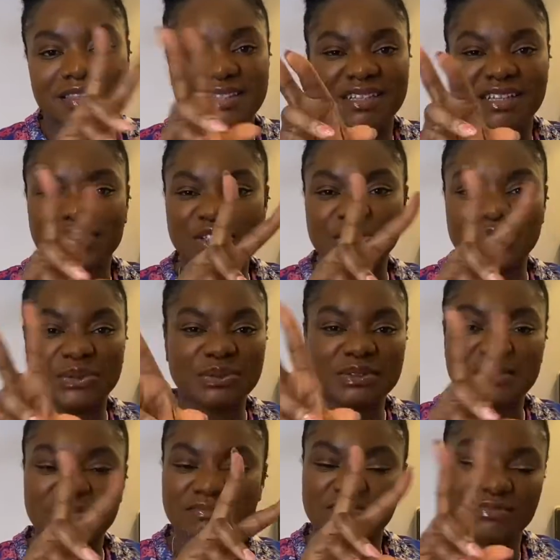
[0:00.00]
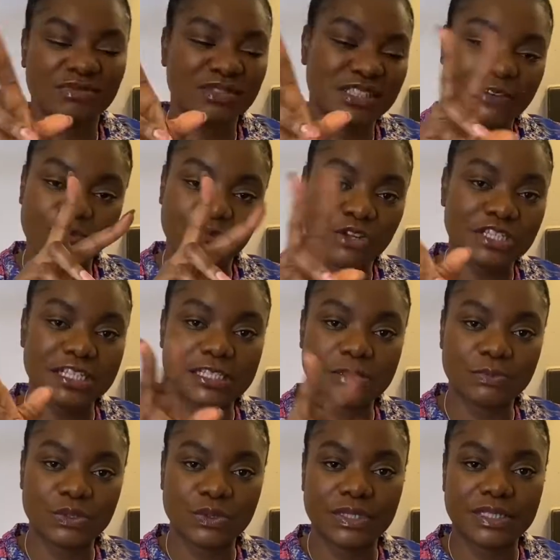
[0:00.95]
you know, differences
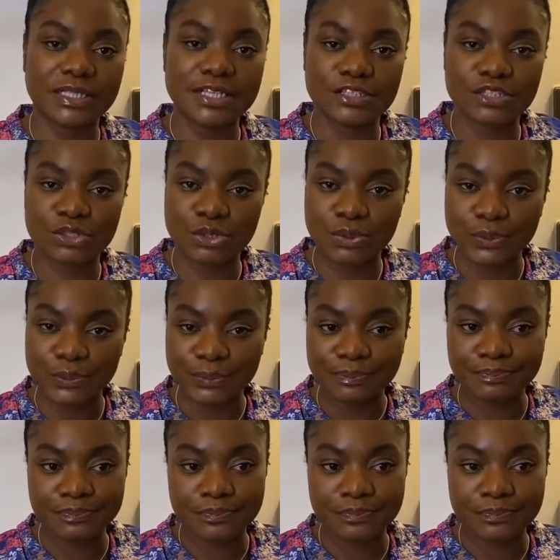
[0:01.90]
between these two